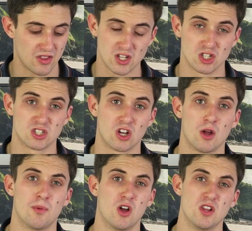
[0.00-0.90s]
they're just
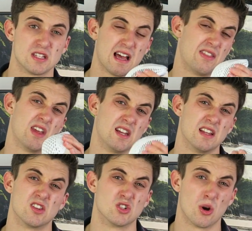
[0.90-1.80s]
side buttons and they
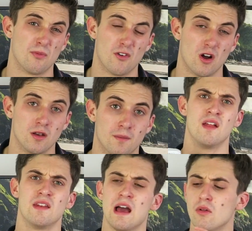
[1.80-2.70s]
did the job fine.
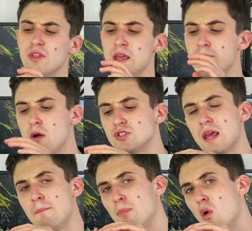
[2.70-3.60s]
Now the most
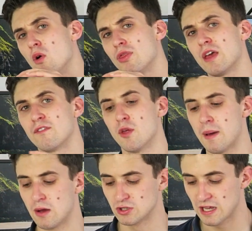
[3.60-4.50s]
important thing of the
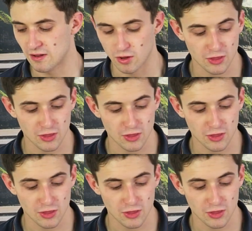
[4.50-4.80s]
mouse, and the